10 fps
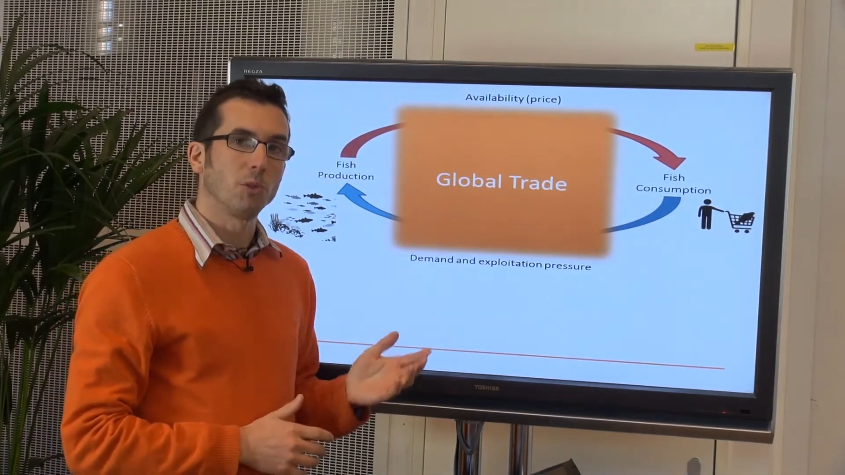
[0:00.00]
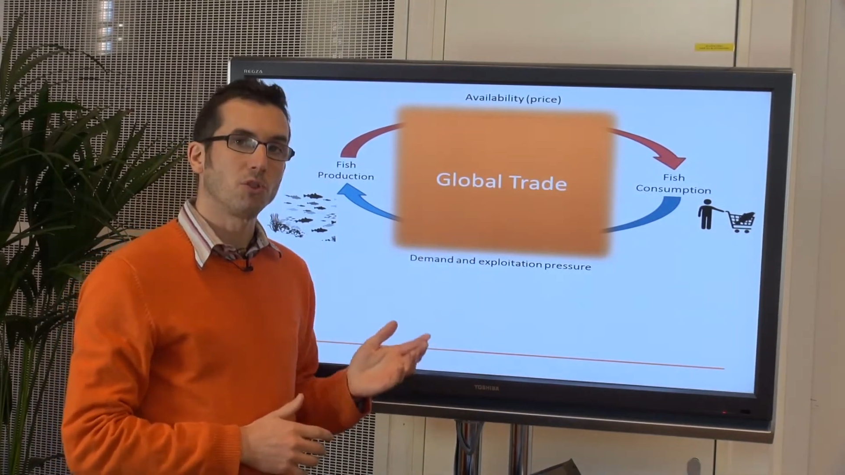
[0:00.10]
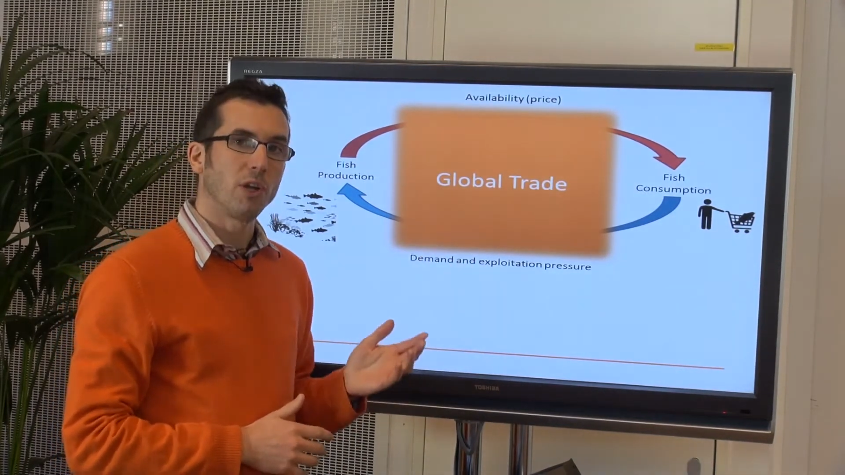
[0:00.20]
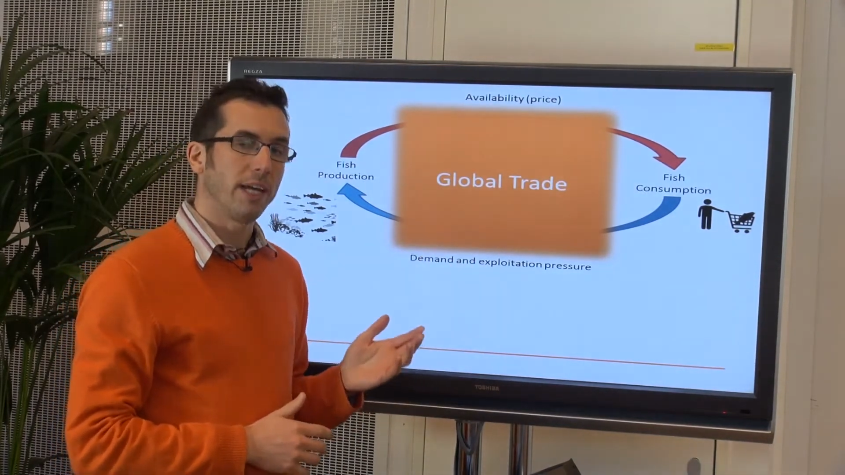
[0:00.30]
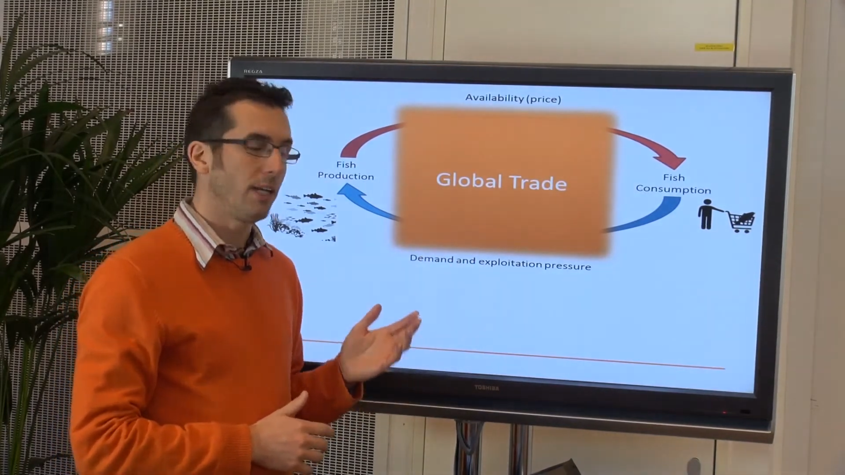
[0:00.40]

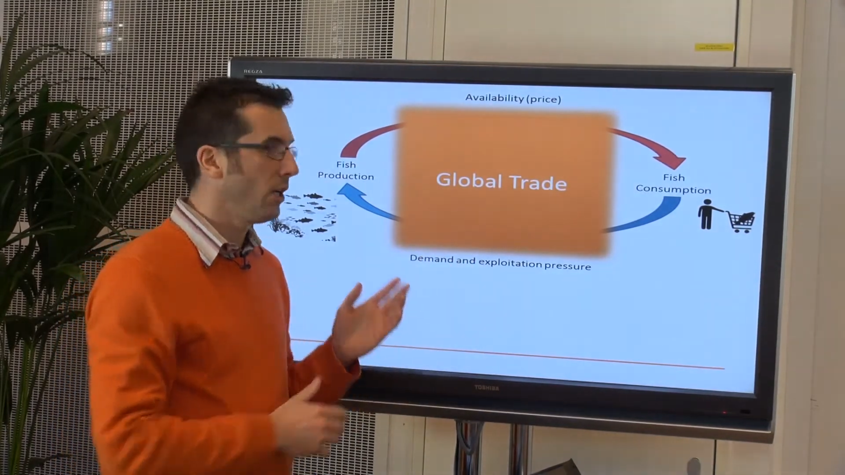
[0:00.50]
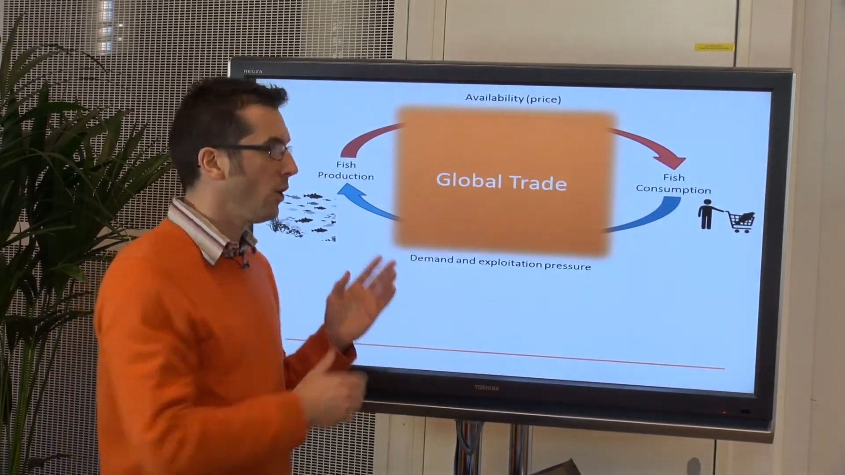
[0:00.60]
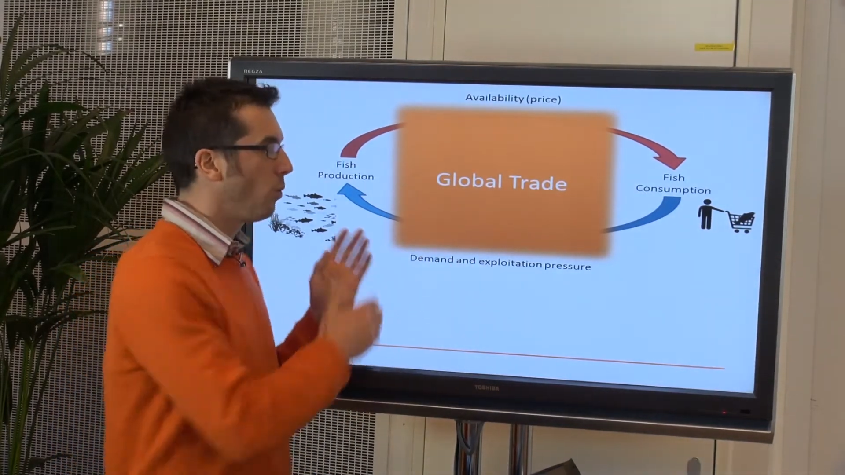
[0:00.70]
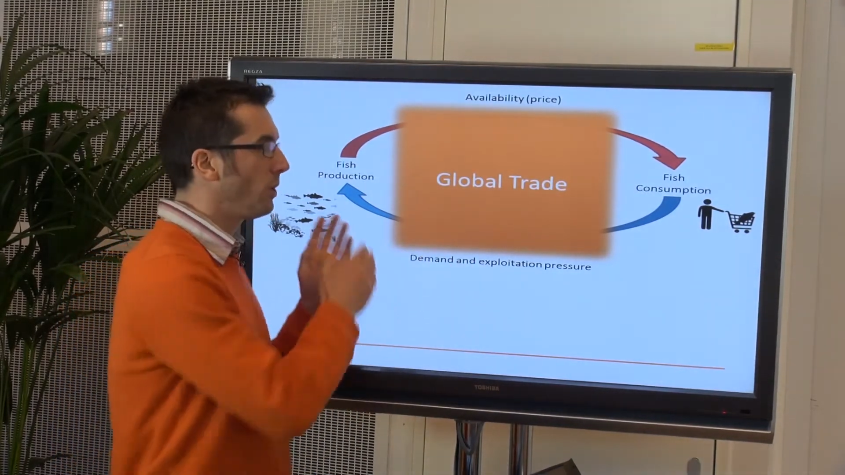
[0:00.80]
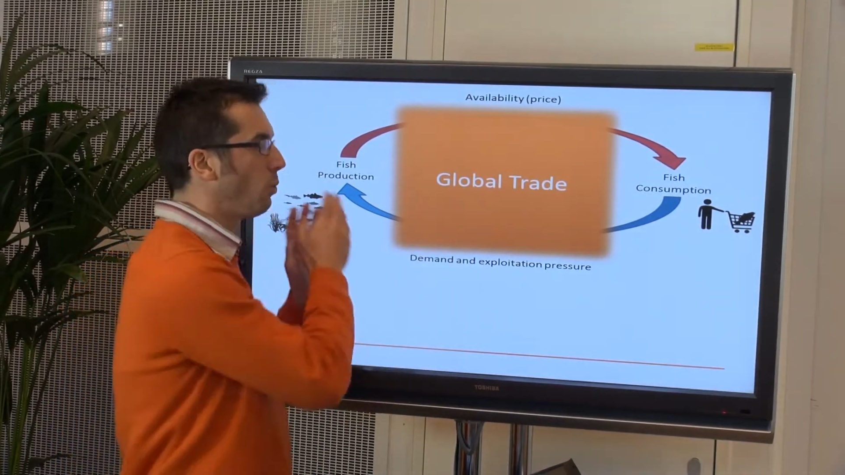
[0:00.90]
trade
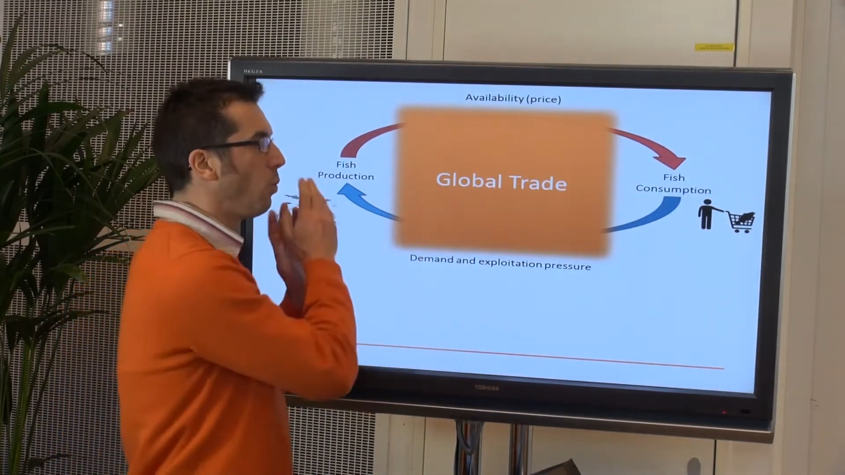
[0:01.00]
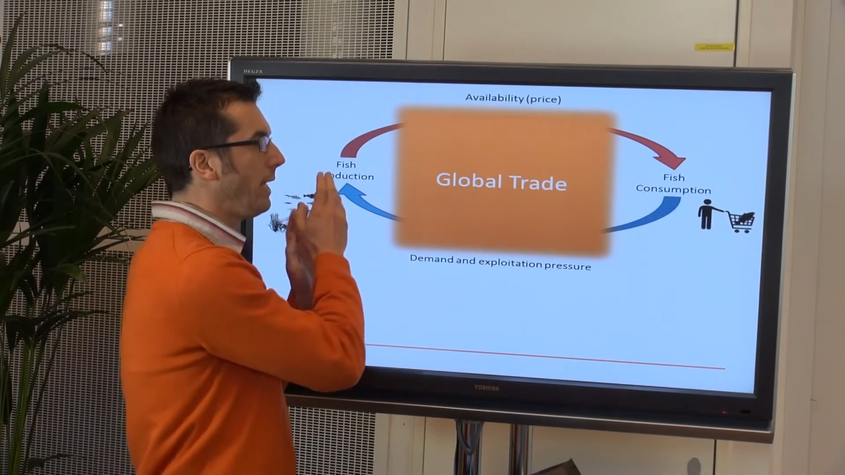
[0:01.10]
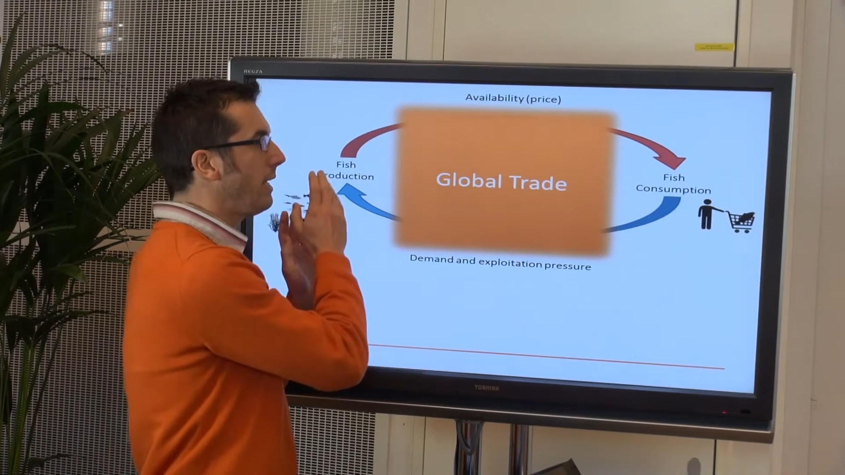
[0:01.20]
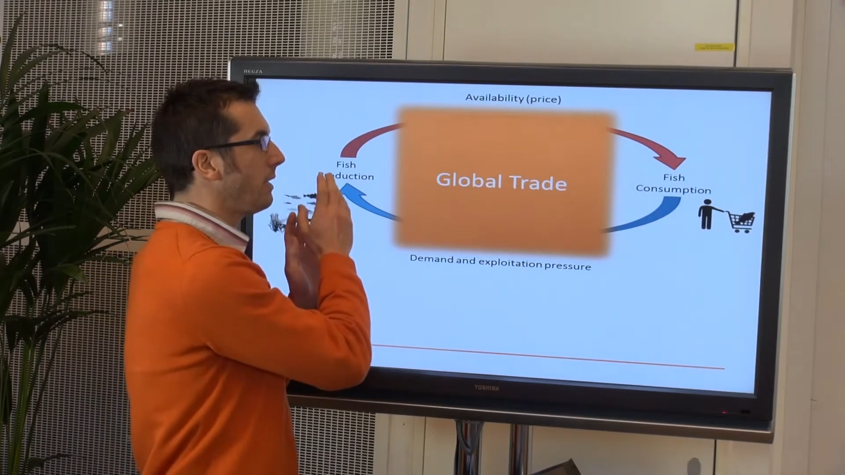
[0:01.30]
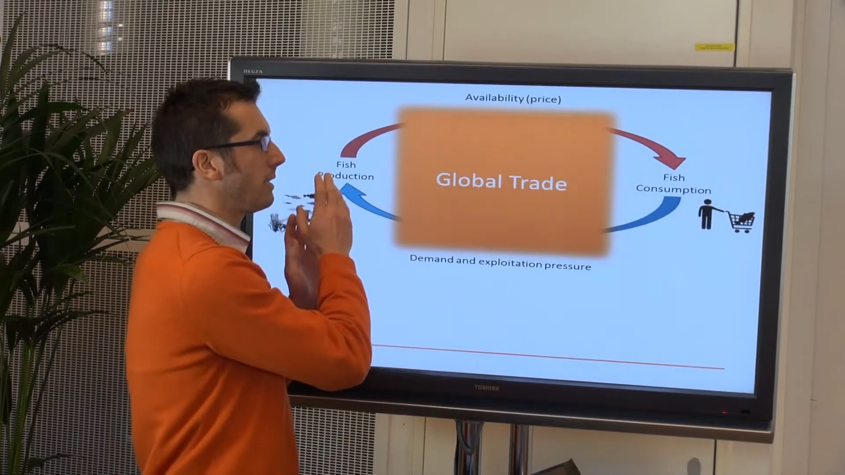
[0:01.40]
which
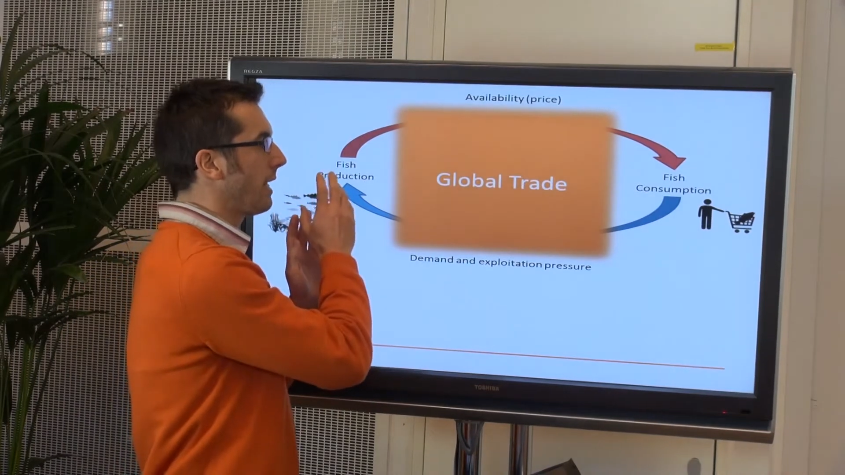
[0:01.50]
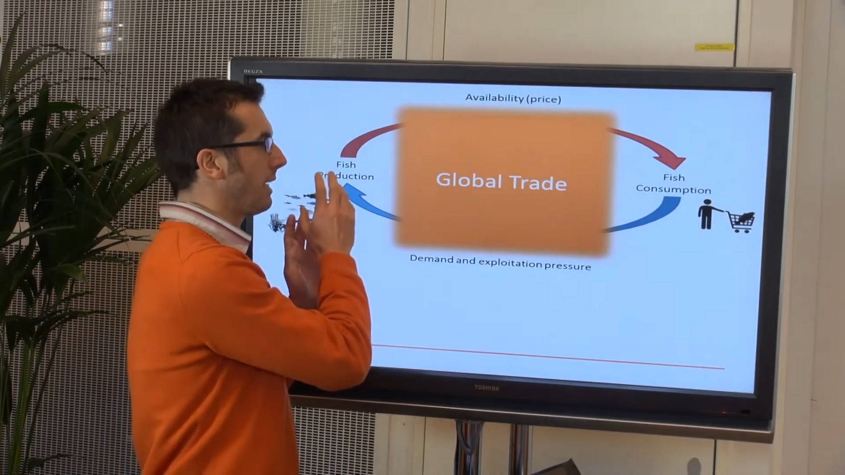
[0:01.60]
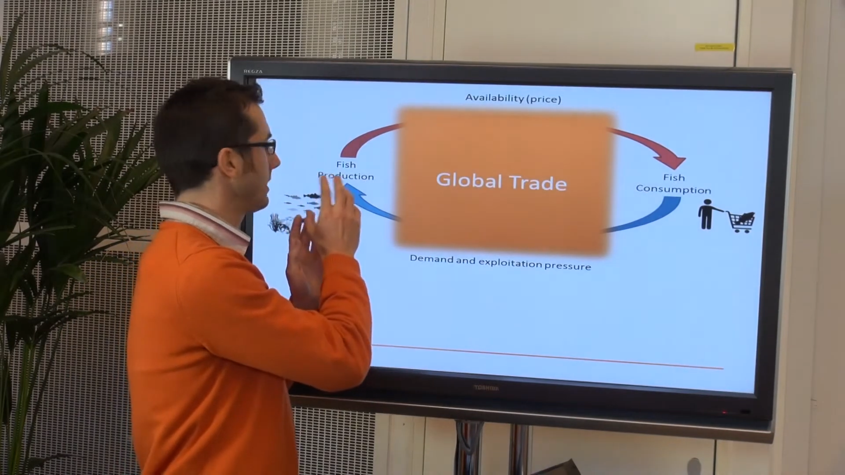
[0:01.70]
weakens that